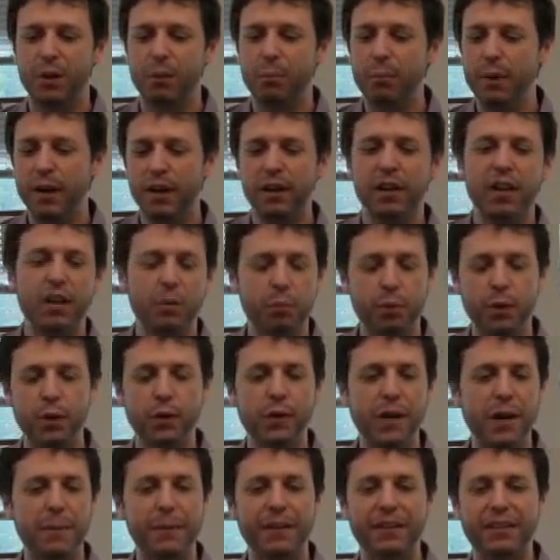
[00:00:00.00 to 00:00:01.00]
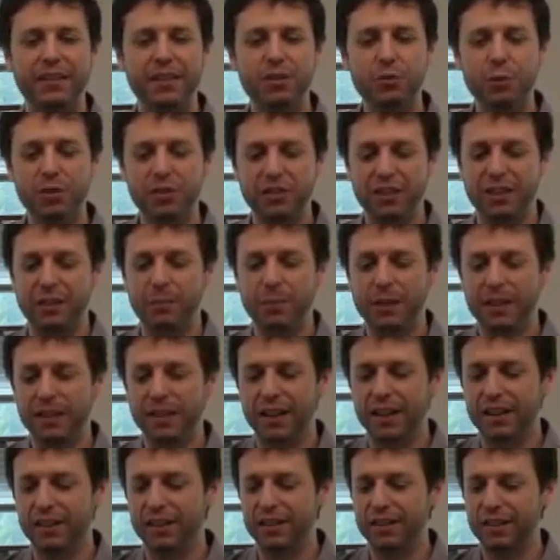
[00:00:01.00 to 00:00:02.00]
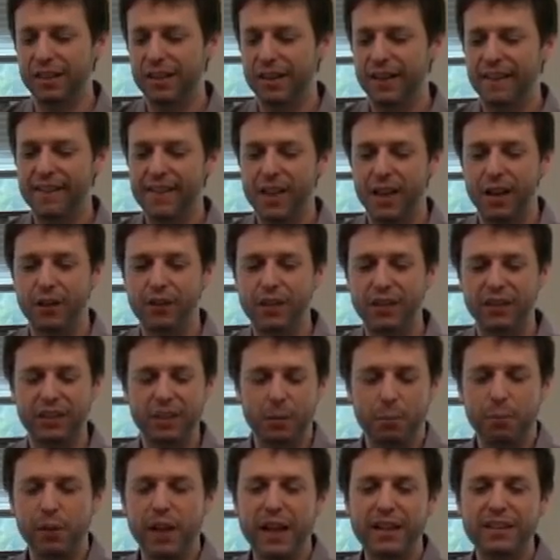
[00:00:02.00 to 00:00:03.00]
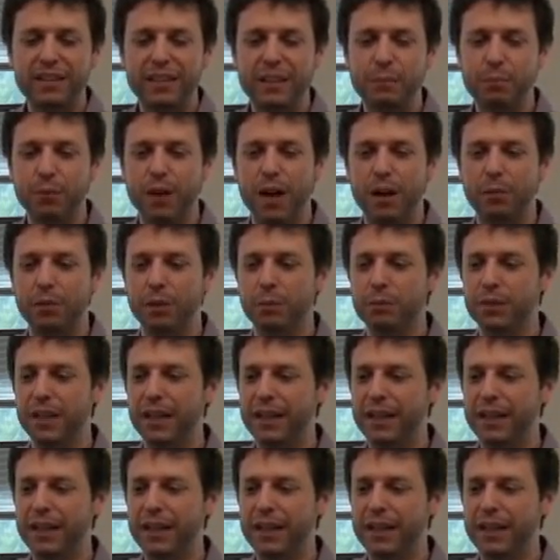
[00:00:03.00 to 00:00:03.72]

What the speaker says: parallel programming is interesting because of these complexity problems.